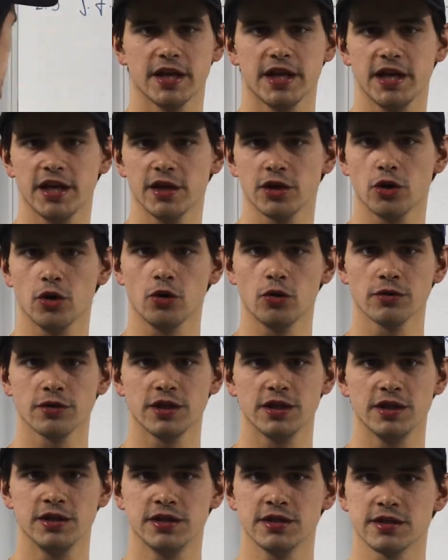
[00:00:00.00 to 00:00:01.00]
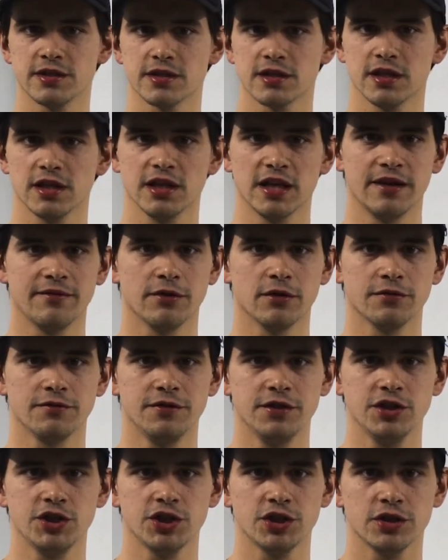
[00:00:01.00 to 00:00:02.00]
and all these level
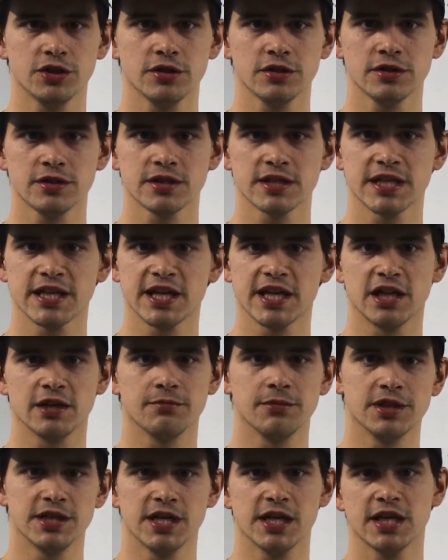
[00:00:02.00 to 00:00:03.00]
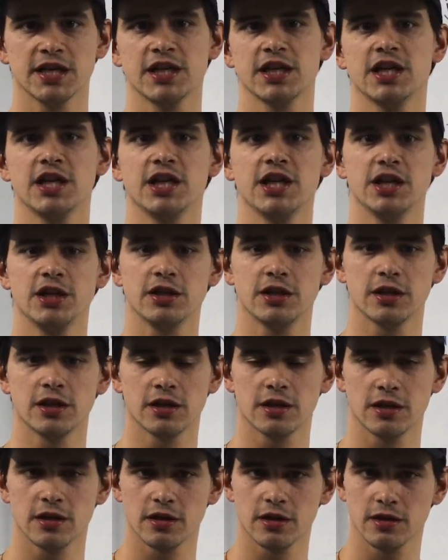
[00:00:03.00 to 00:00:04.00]
features can be done in
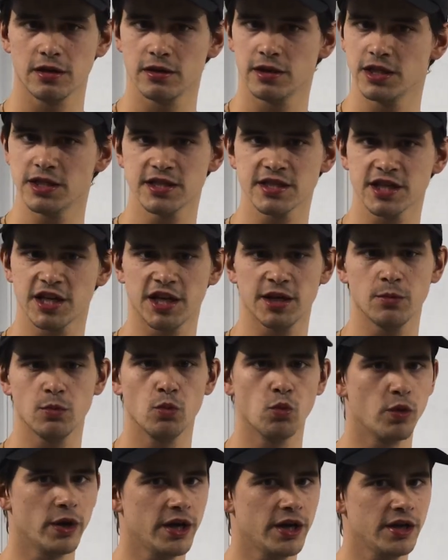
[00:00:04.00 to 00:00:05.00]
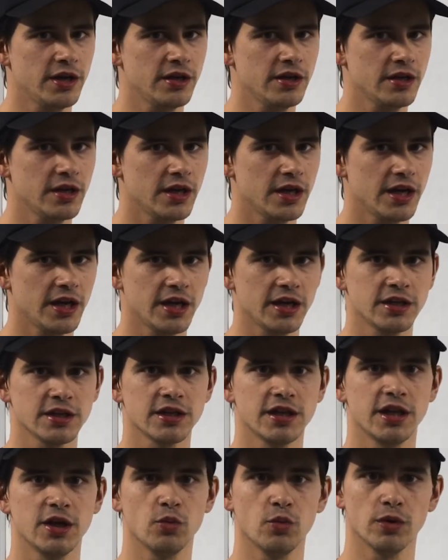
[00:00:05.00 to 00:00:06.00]
the same way, and
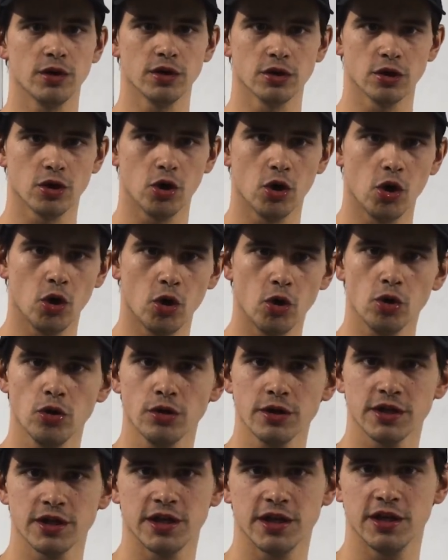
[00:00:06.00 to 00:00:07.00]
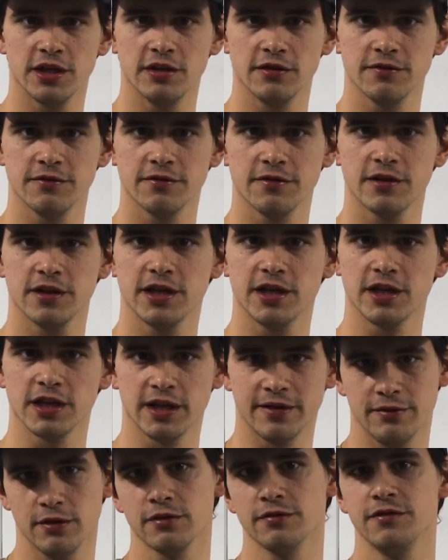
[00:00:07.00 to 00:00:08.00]
they will all give a
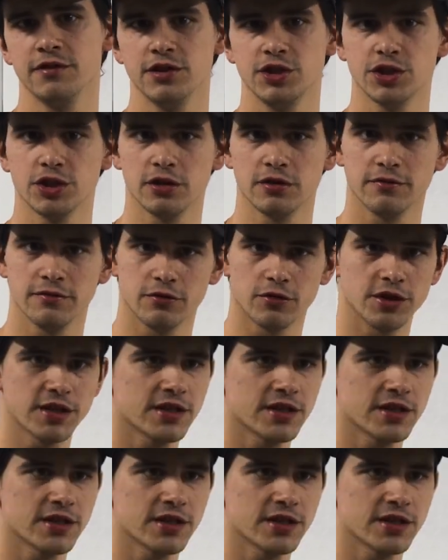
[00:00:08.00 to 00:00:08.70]
level feature. For